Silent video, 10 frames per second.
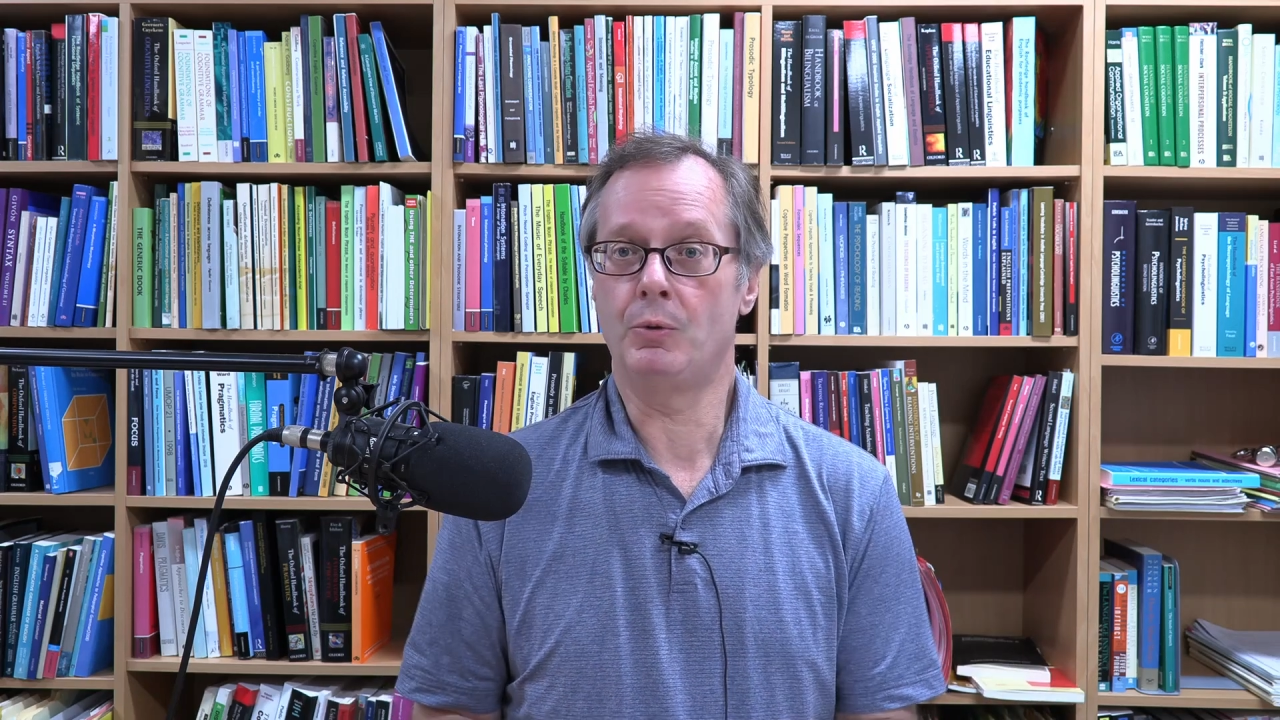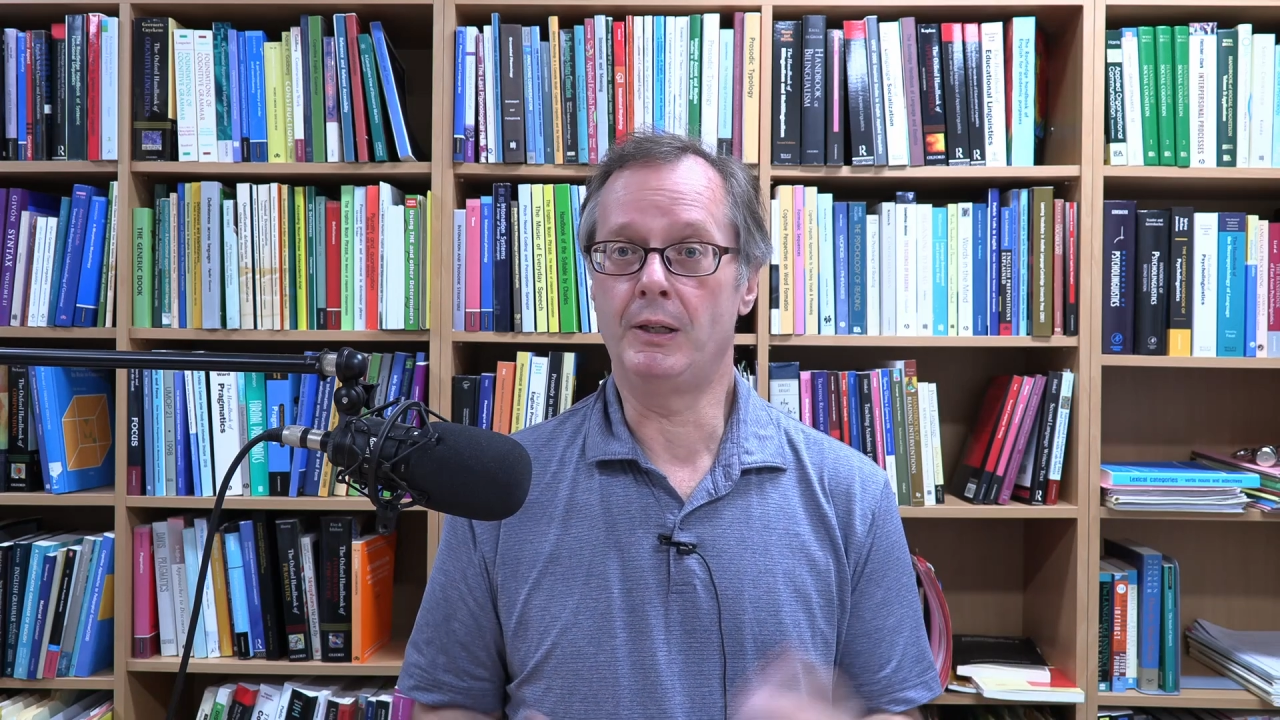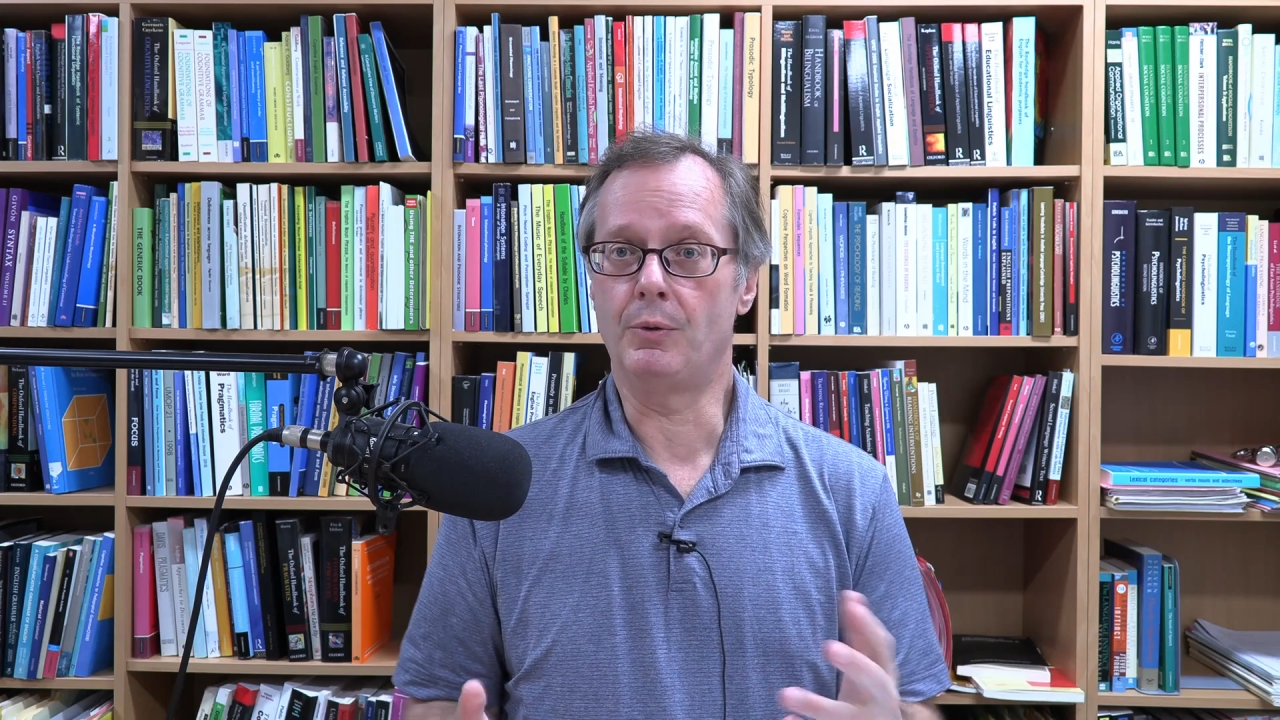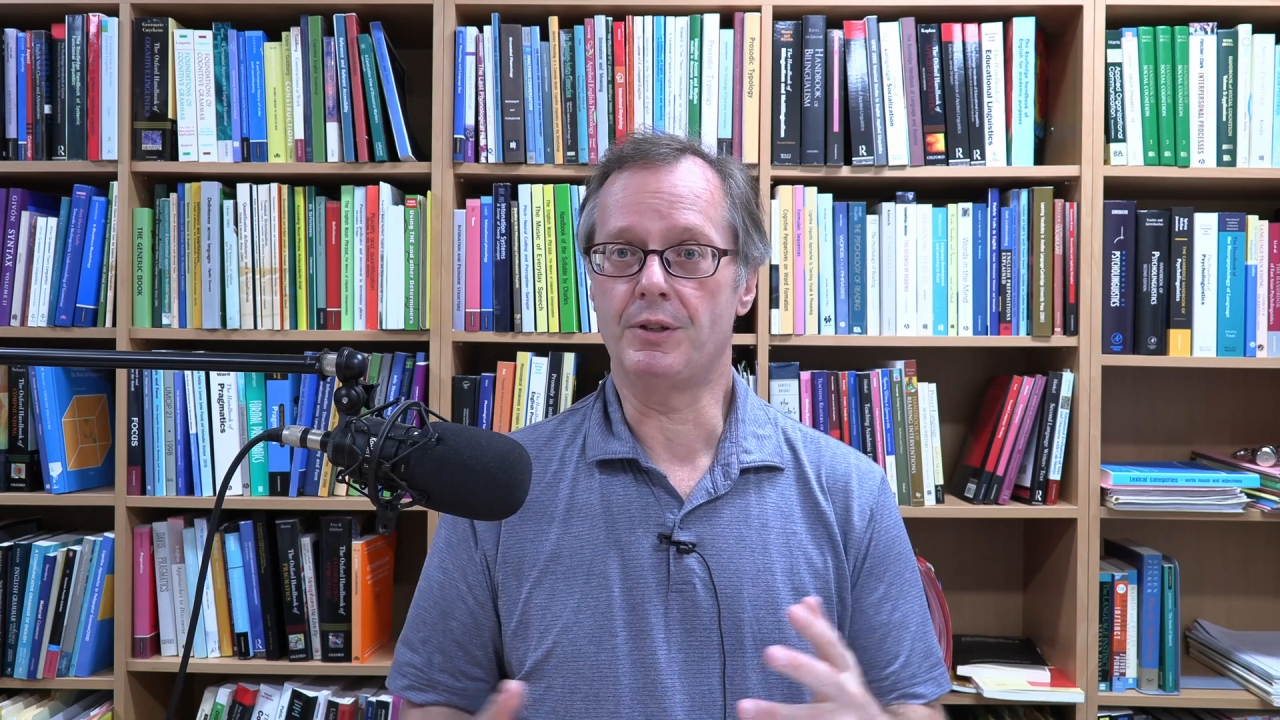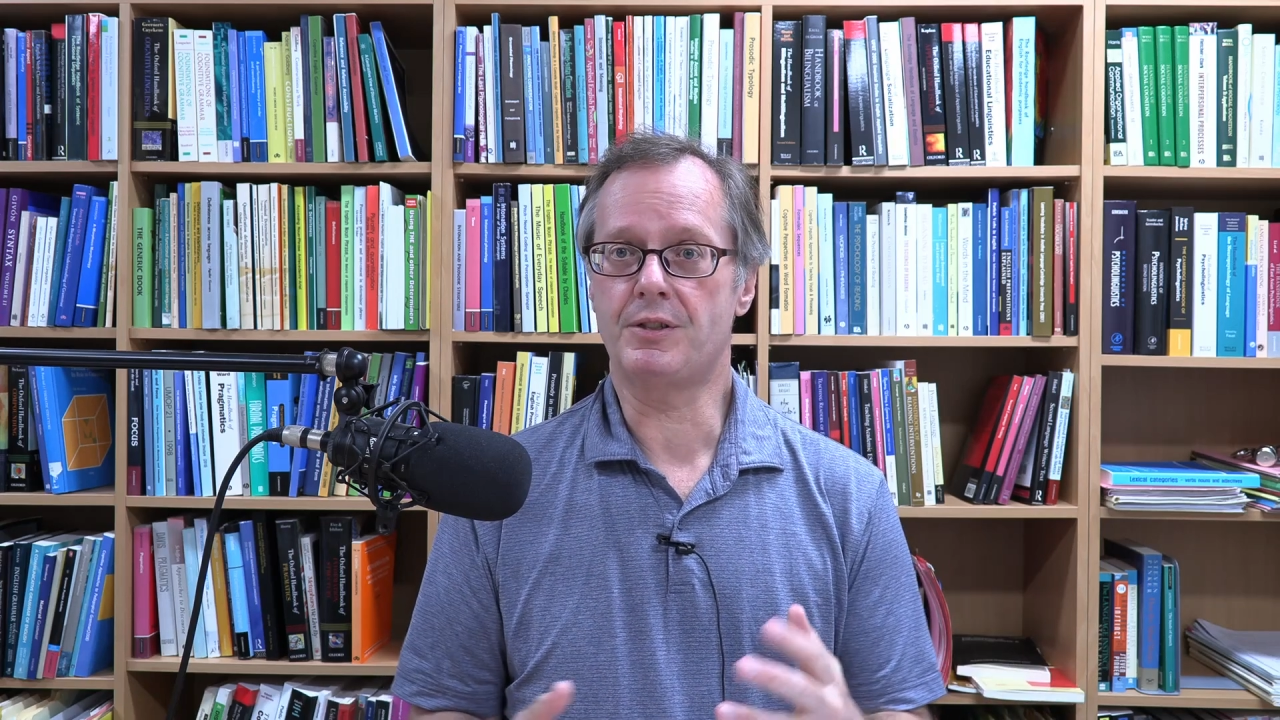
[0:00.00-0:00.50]

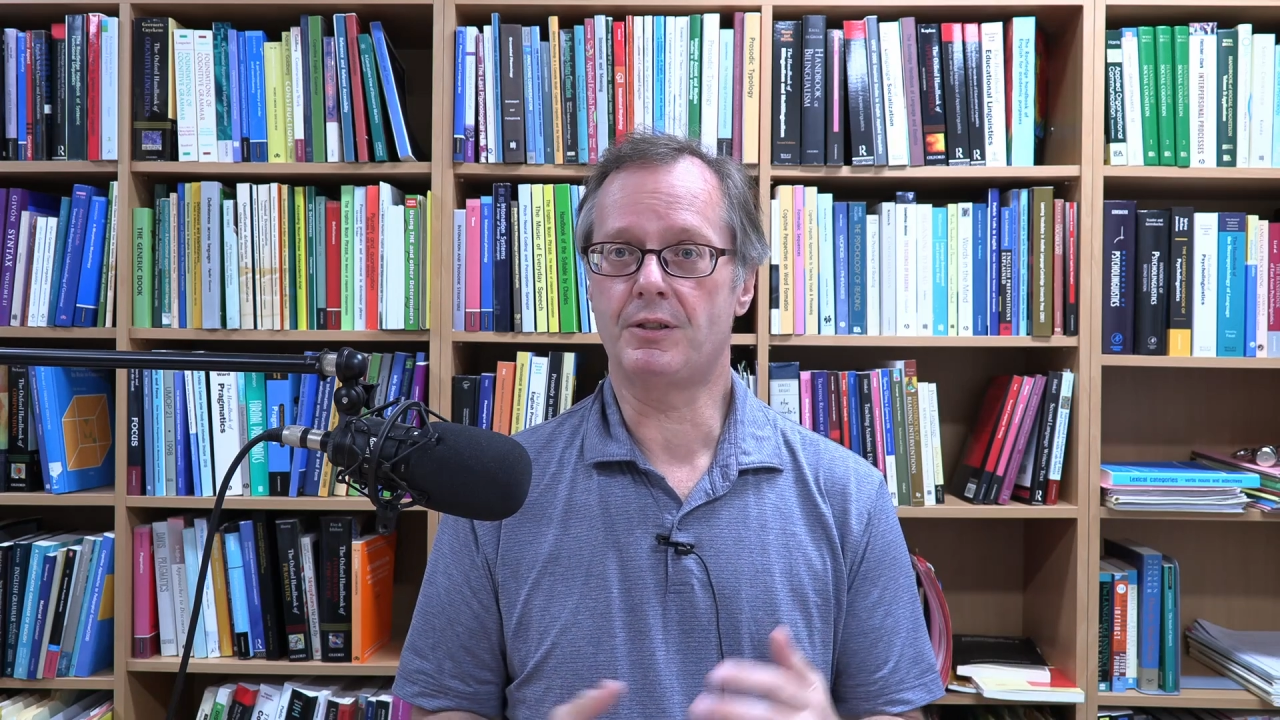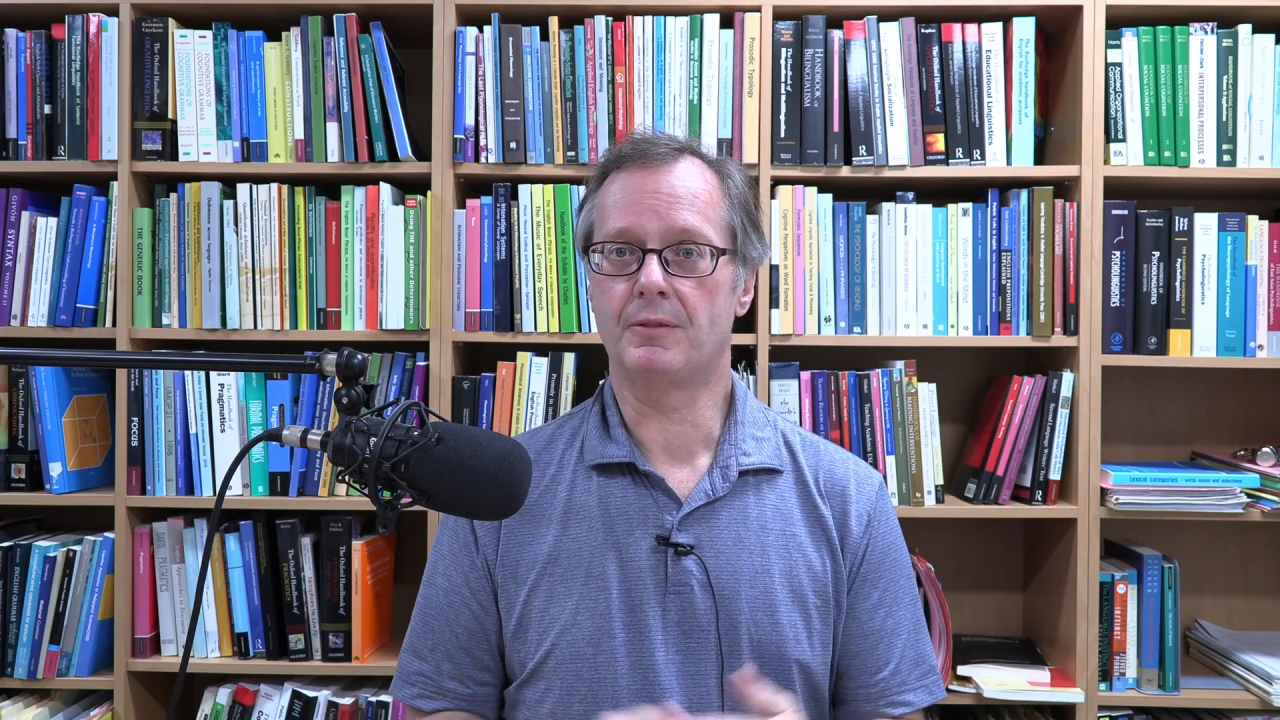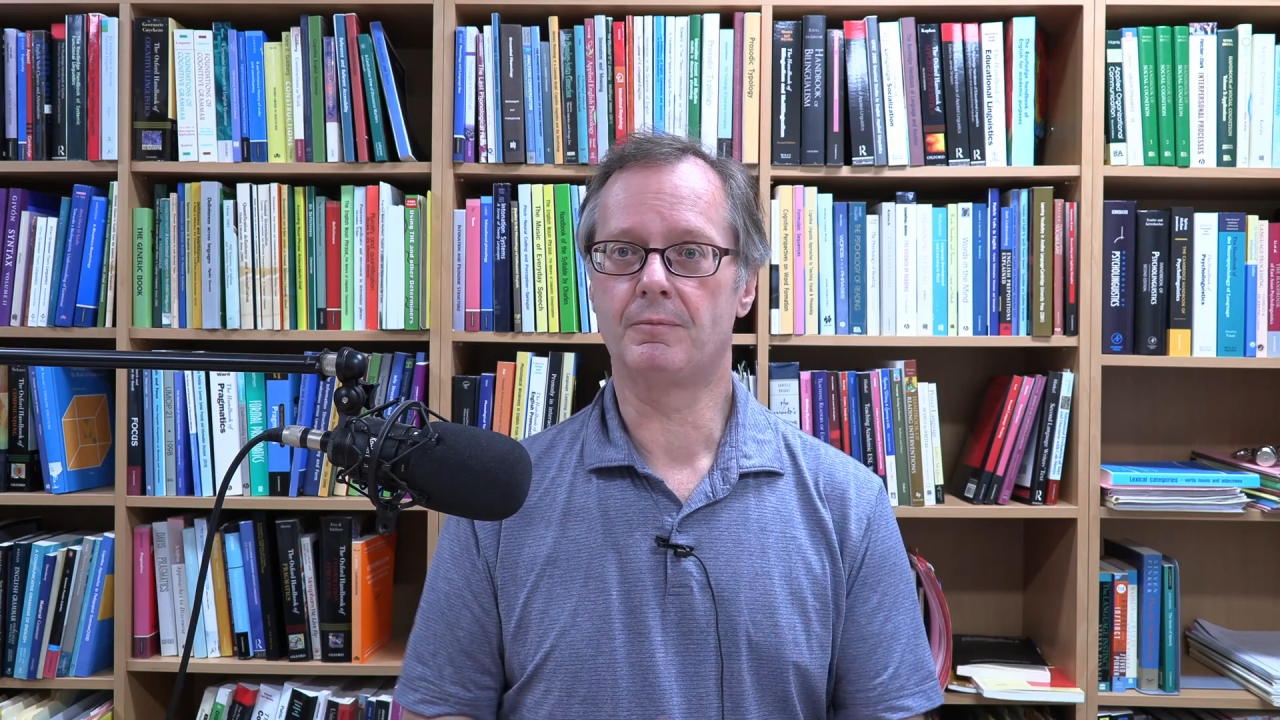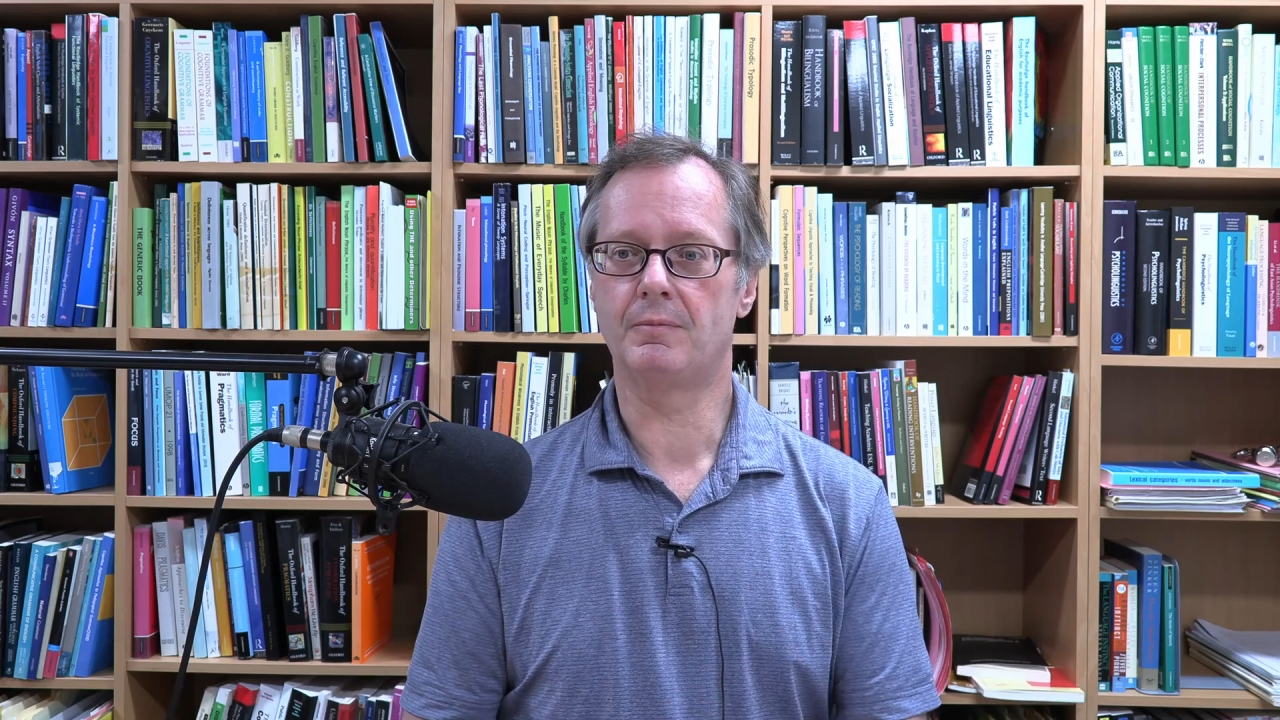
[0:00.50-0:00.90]
linguists,